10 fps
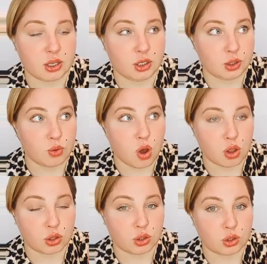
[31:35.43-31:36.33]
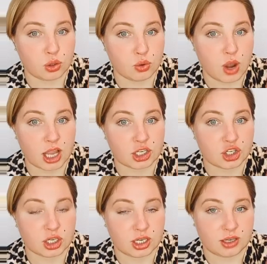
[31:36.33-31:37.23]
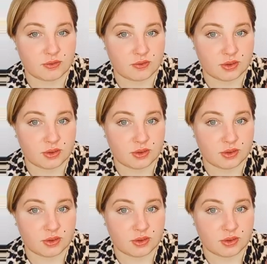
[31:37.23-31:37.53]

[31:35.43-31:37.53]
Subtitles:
you want to achieve.